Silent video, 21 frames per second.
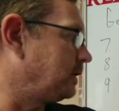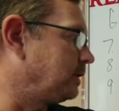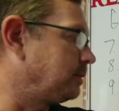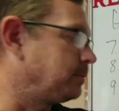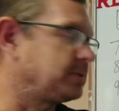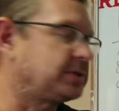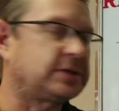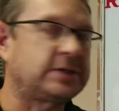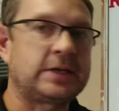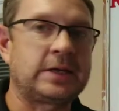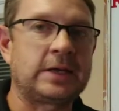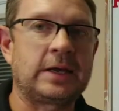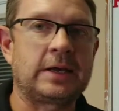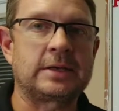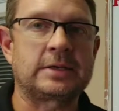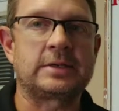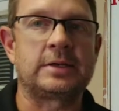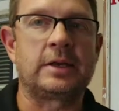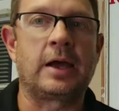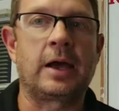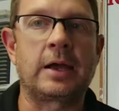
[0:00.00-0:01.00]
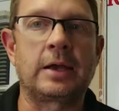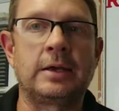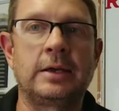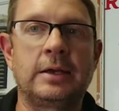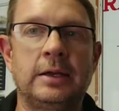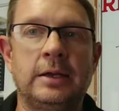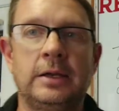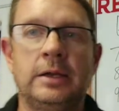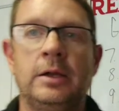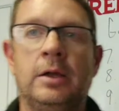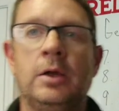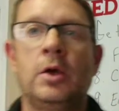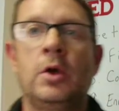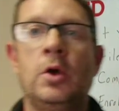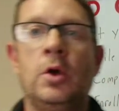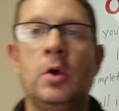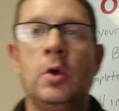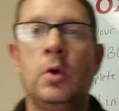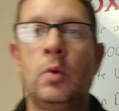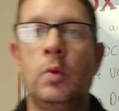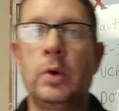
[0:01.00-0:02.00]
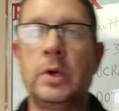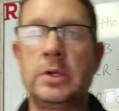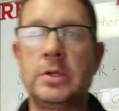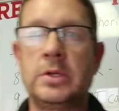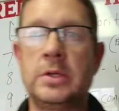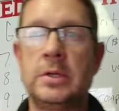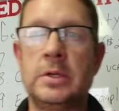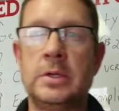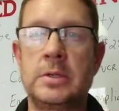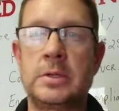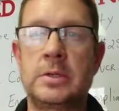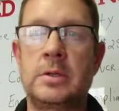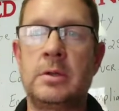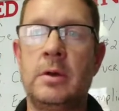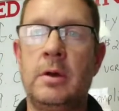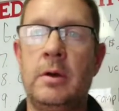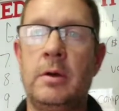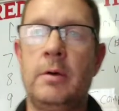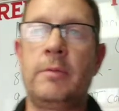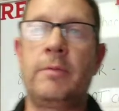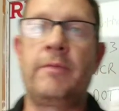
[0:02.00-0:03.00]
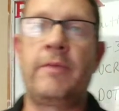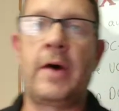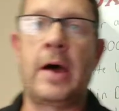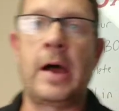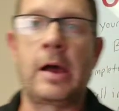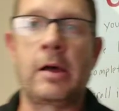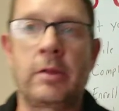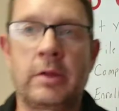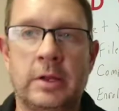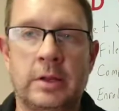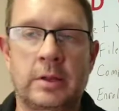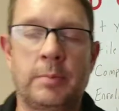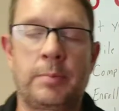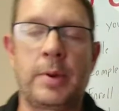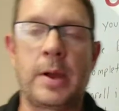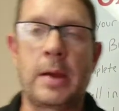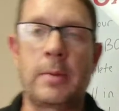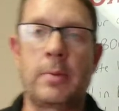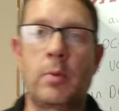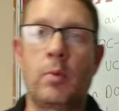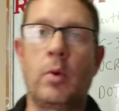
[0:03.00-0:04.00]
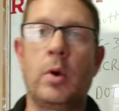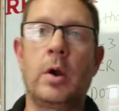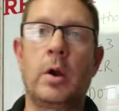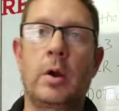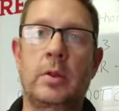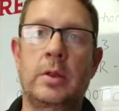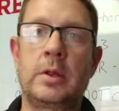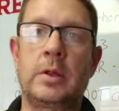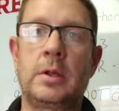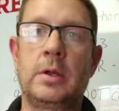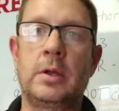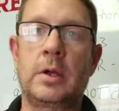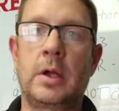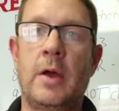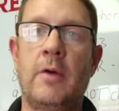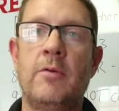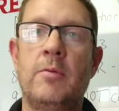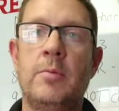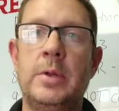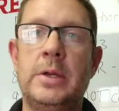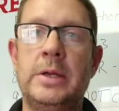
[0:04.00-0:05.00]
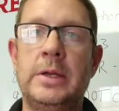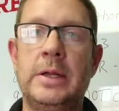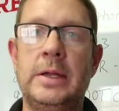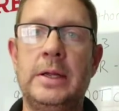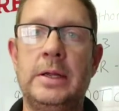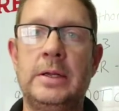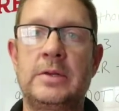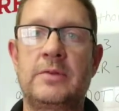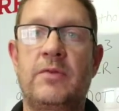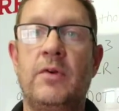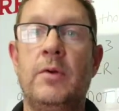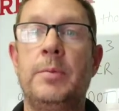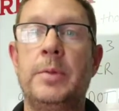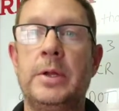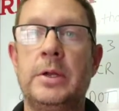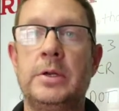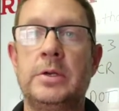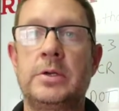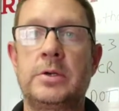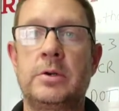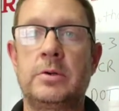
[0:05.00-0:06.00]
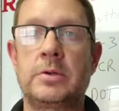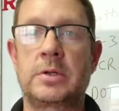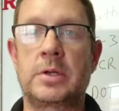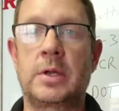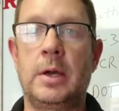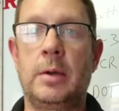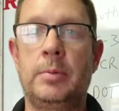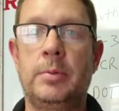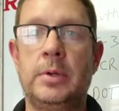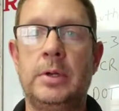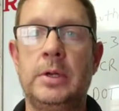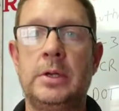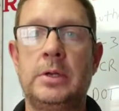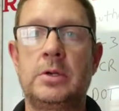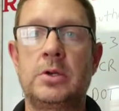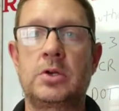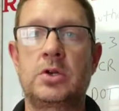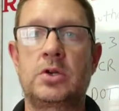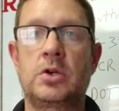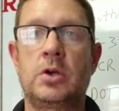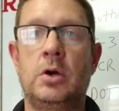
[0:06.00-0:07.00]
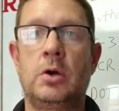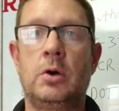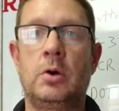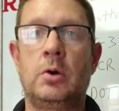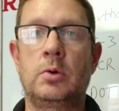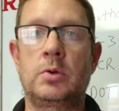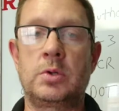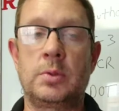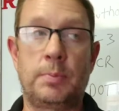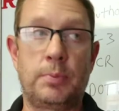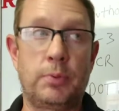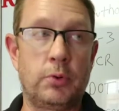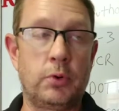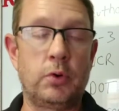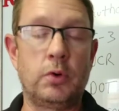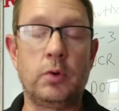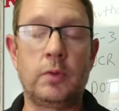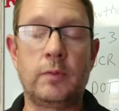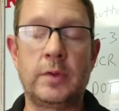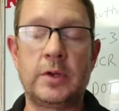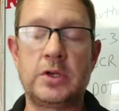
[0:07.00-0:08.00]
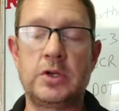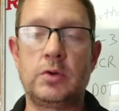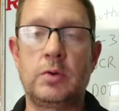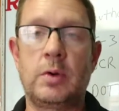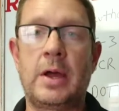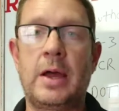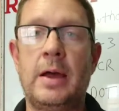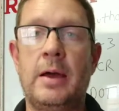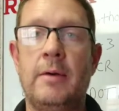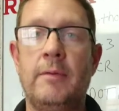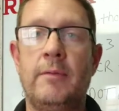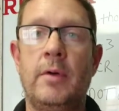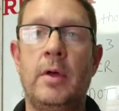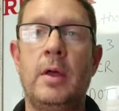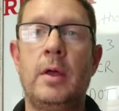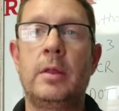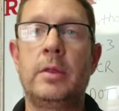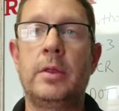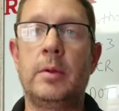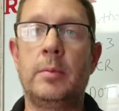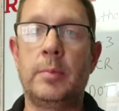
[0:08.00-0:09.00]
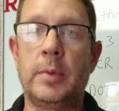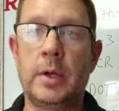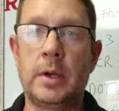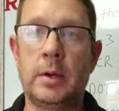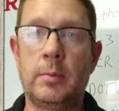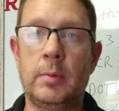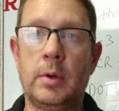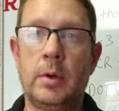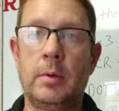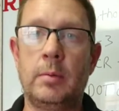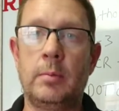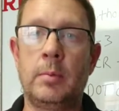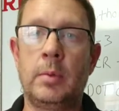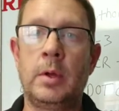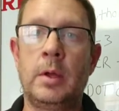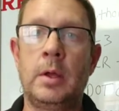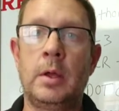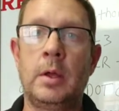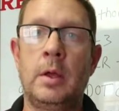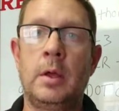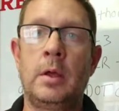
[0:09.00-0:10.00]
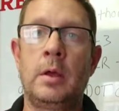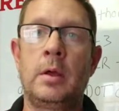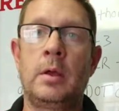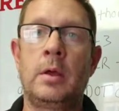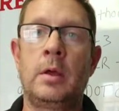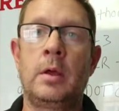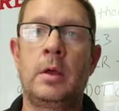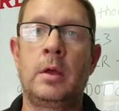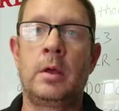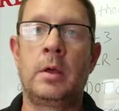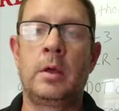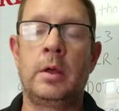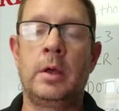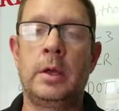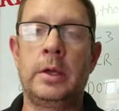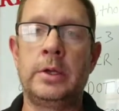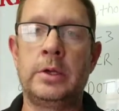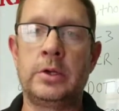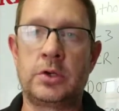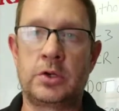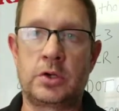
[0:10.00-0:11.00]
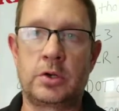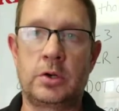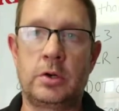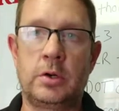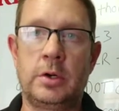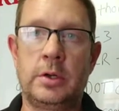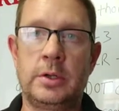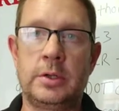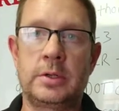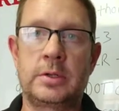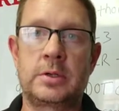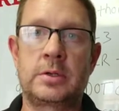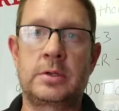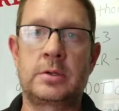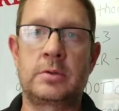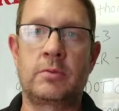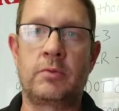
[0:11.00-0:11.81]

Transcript: MCS 90, which is the paperwork that the government needs from the insurance company to prove that you have the minimum insurance